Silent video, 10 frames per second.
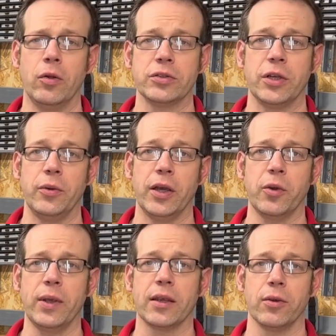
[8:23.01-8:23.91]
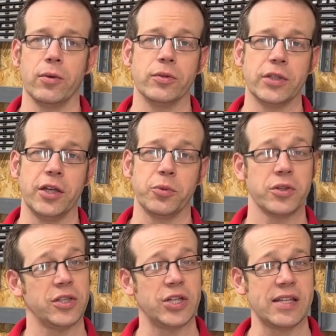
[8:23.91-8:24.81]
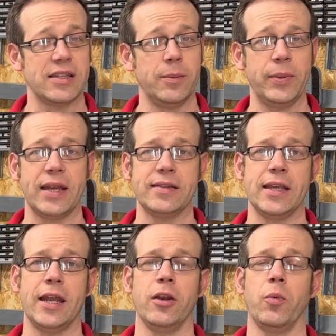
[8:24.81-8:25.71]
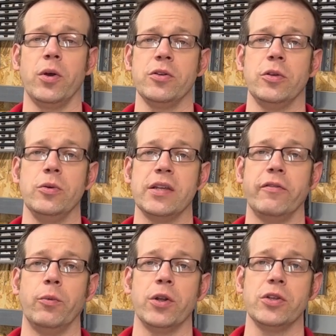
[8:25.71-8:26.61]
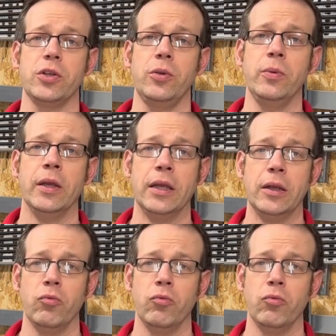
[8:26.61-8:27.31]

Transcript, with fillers: Also, a quick Google search would suggest that B S E N one two seven one two